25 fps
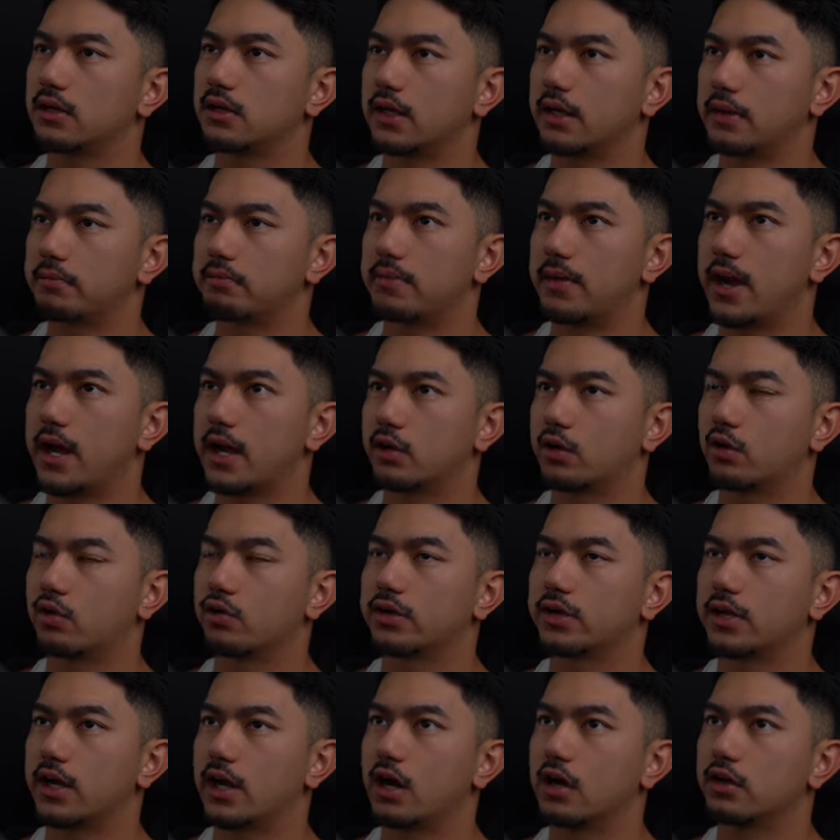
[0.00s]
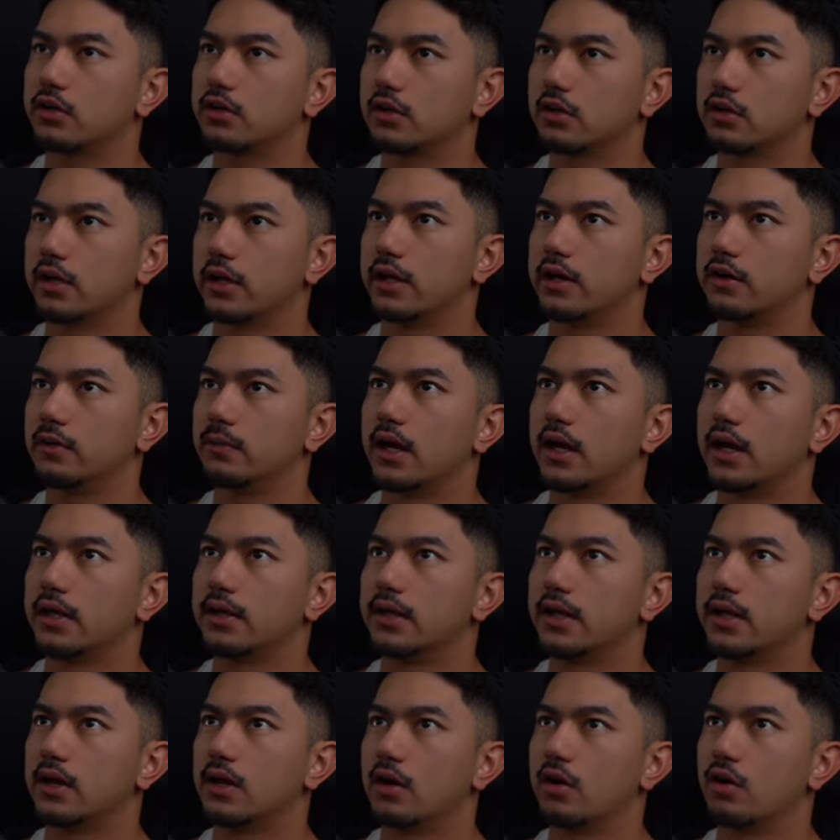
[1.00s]
click macro calculator,
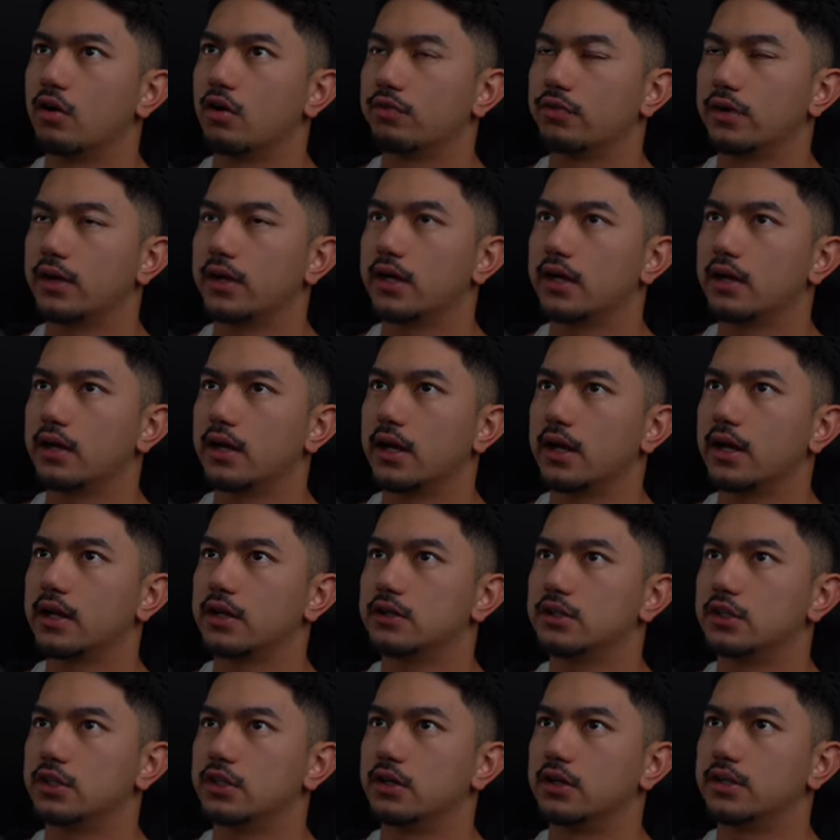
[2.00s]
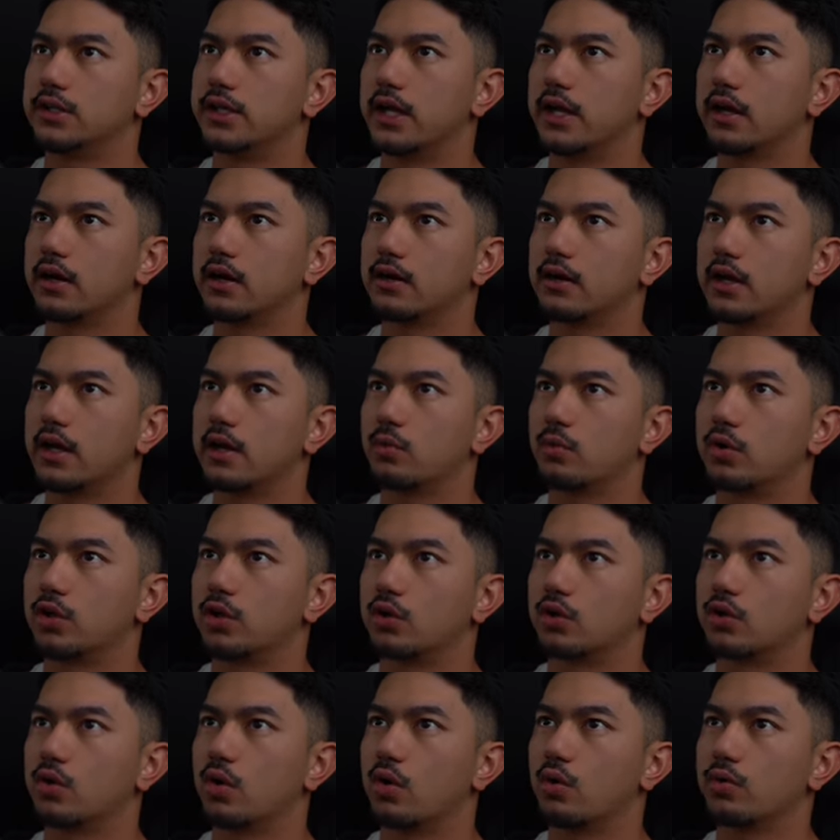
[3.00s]
and then over here, enter your data and what
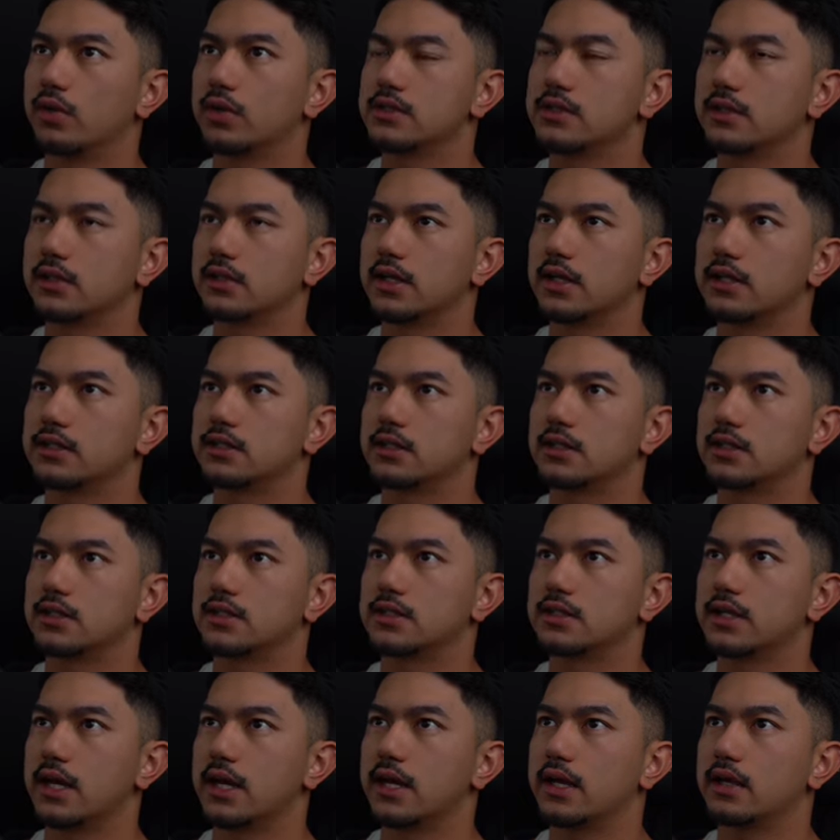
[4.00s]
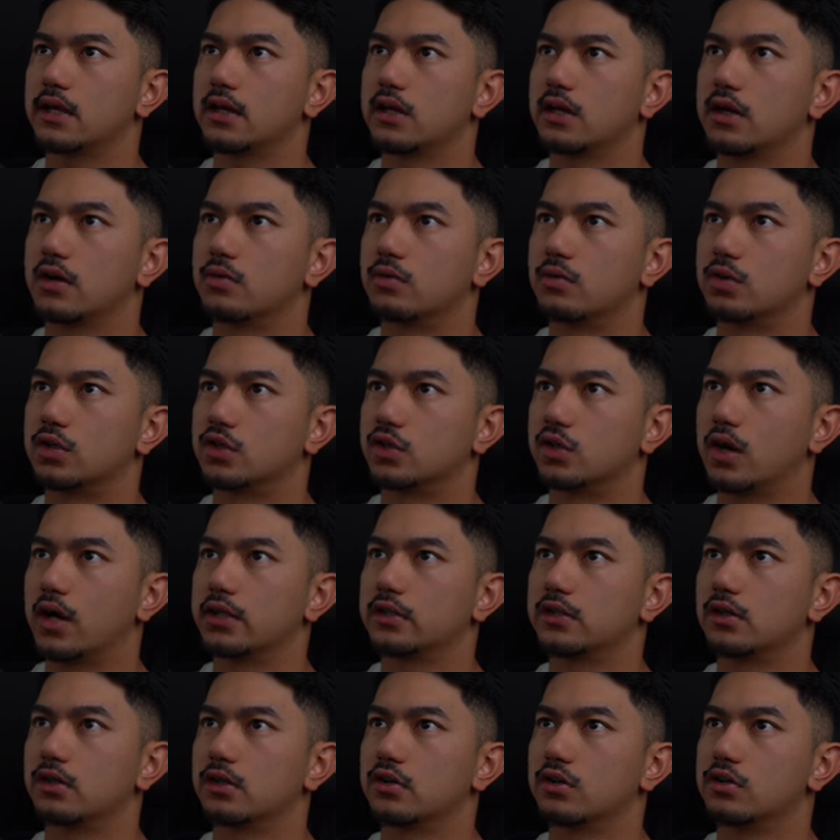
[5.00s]
your goal is. Let's just say we're
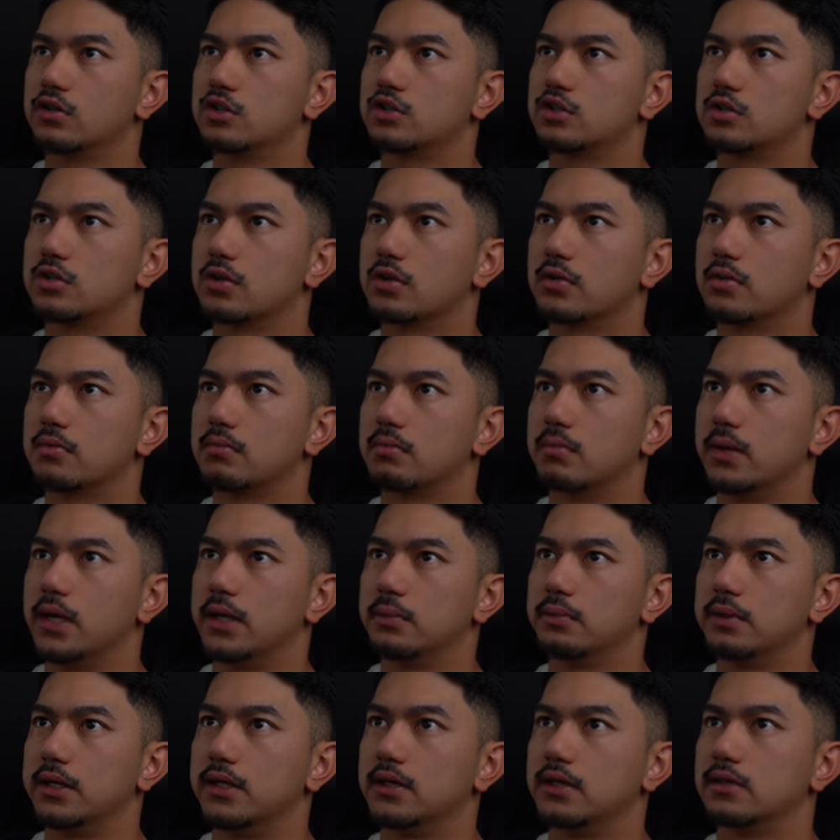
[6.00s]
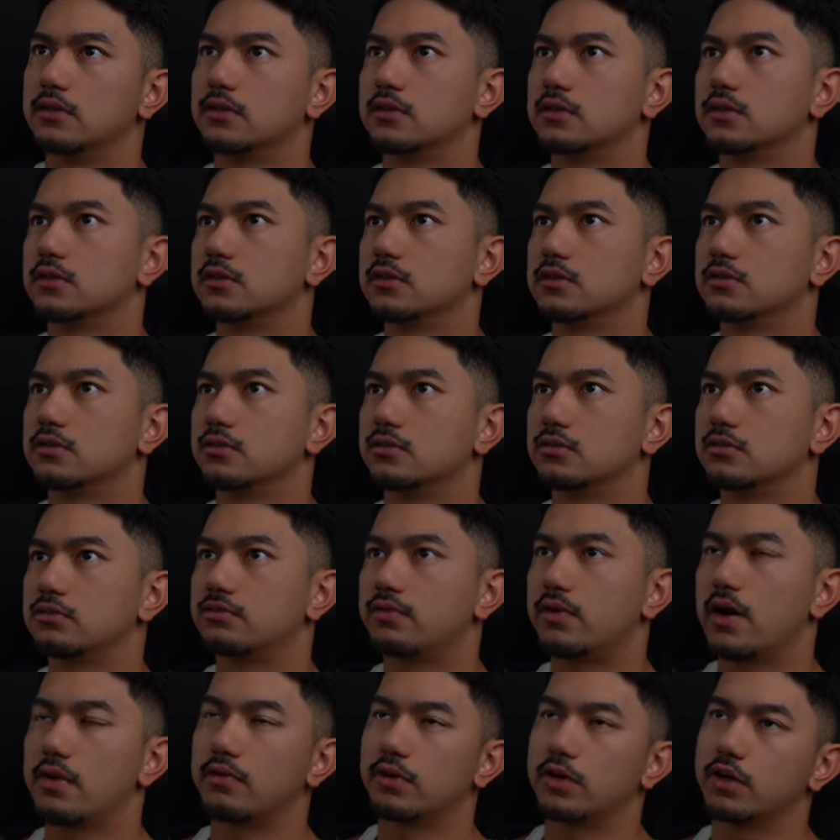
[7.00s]
trying to lose maybe
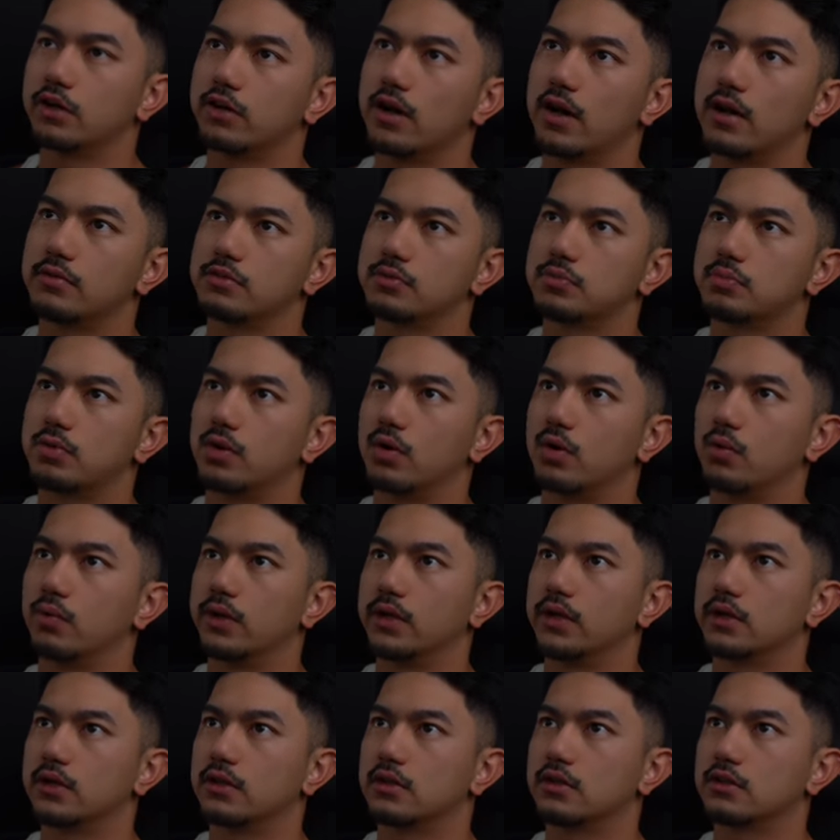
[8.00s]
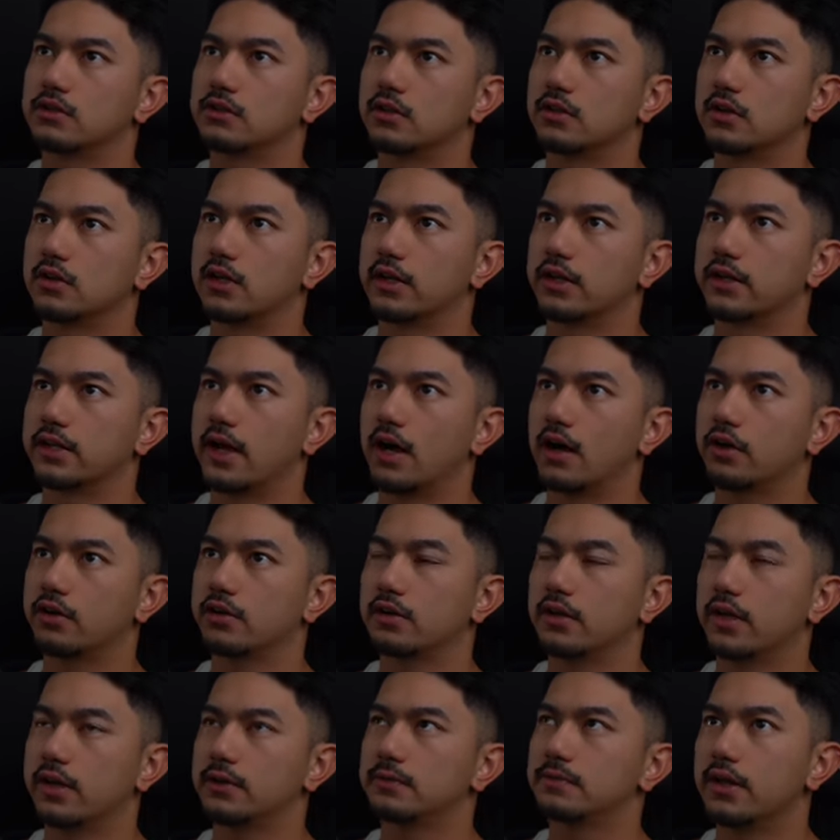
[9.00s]
500 grams per week. So click
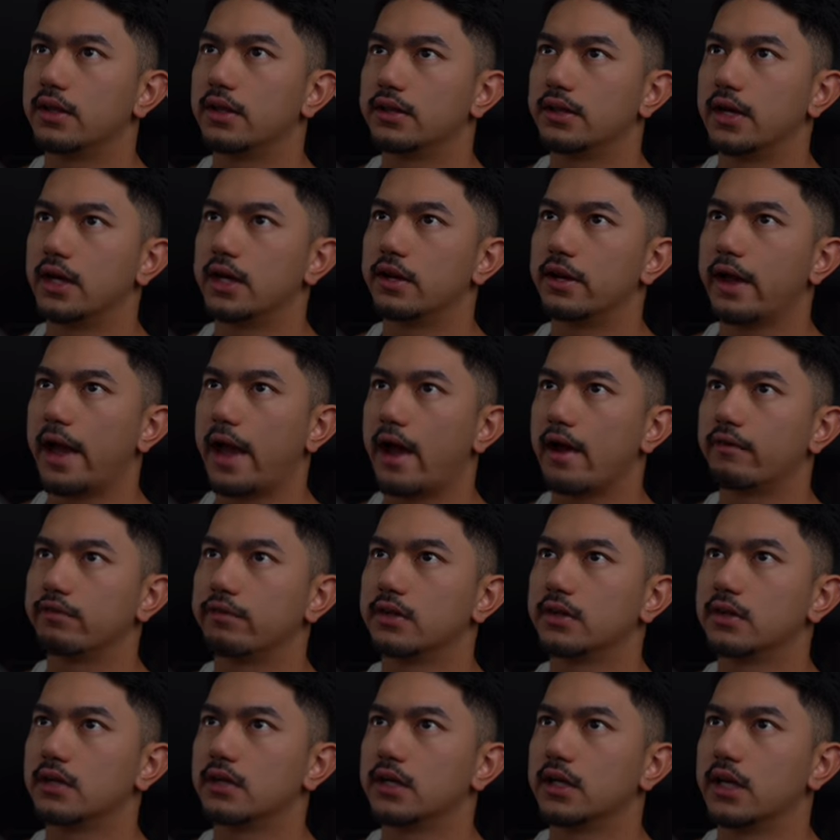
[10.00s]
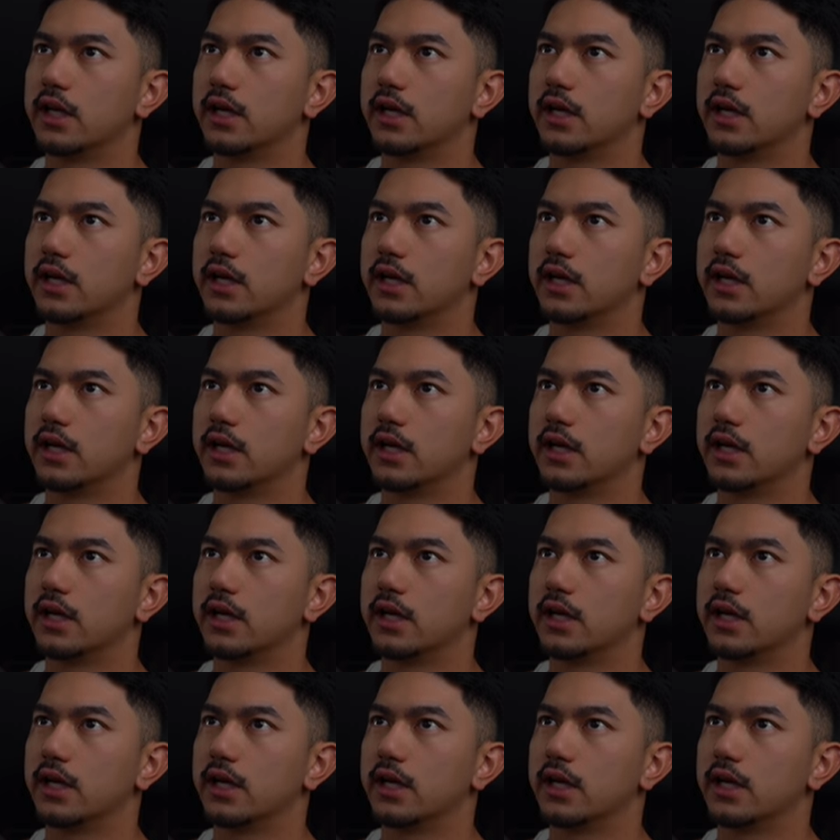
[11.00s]
calculate, and there you have it.